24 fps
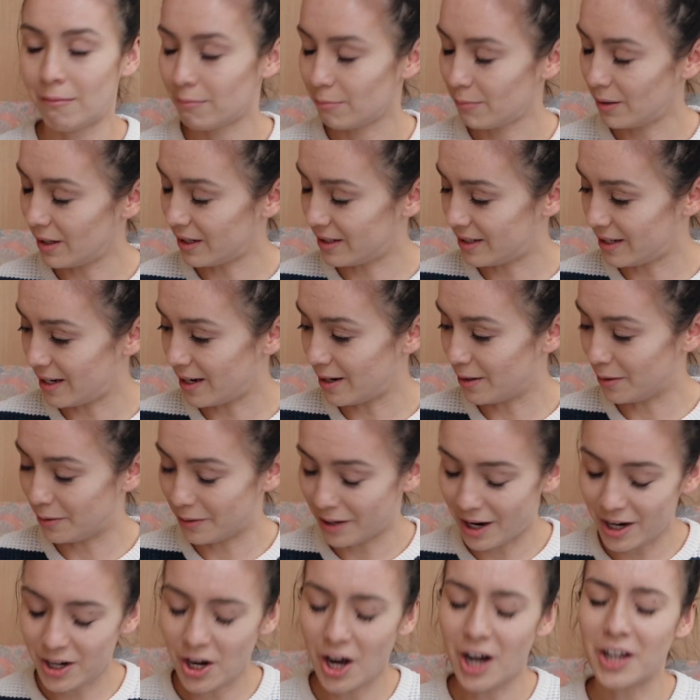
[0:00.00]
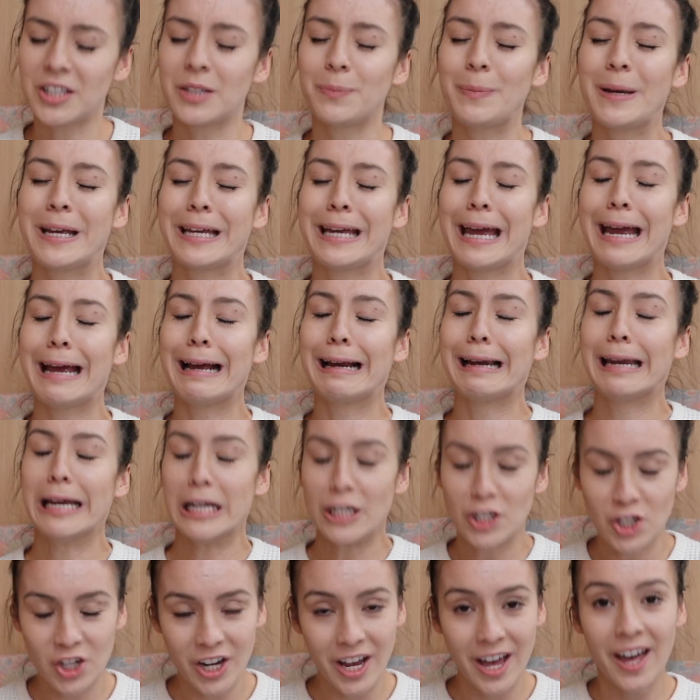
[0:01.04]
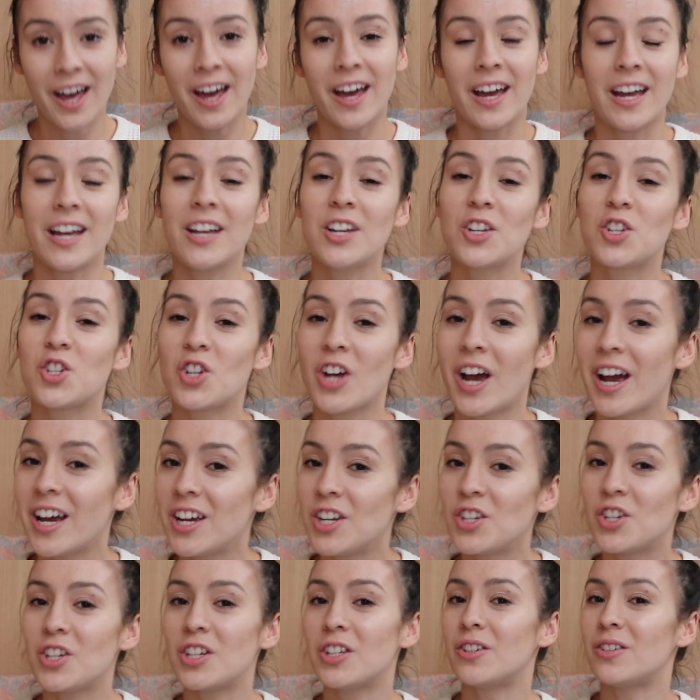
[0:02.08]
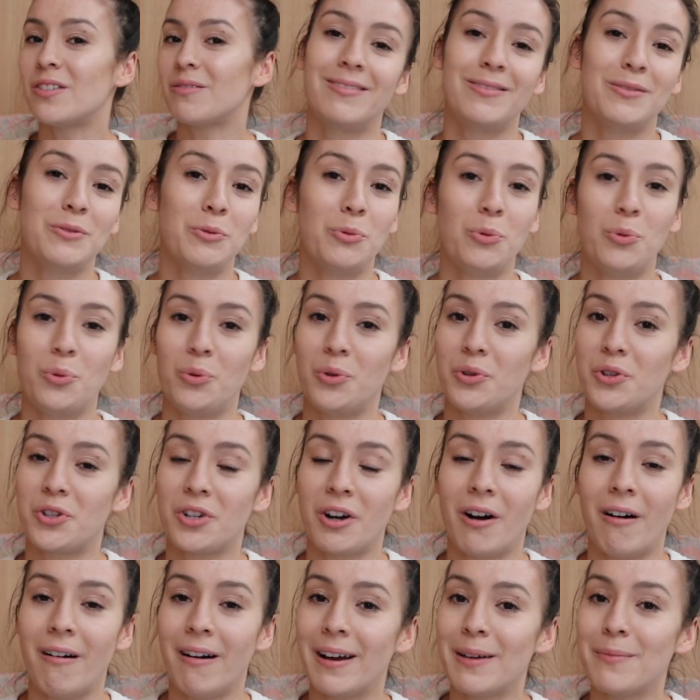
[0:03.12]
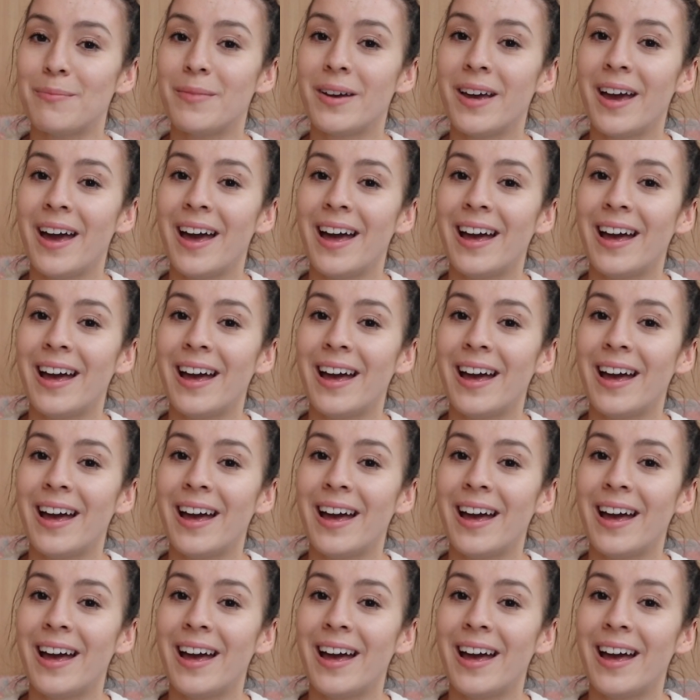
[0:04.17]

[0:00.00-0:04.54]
Bloody hell, I can't speak English. It changes all the time.